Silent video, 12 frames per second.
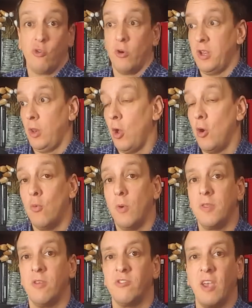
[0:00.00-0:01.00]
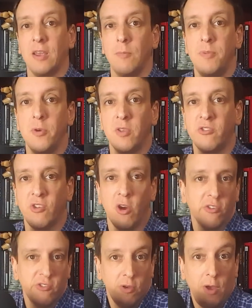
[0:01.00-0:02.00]
already low when the second period
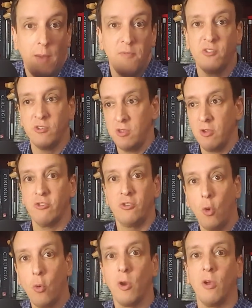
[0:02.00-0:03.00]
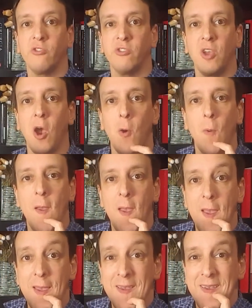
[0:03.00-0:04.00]
starts. Obviously, there's nowhere else to go.
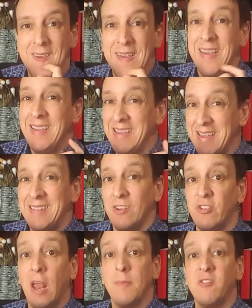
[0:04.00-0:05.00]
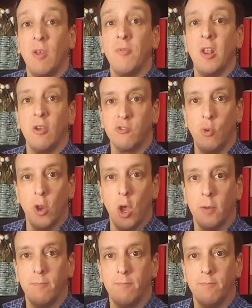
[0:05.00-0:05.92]
There's got to be something else going on.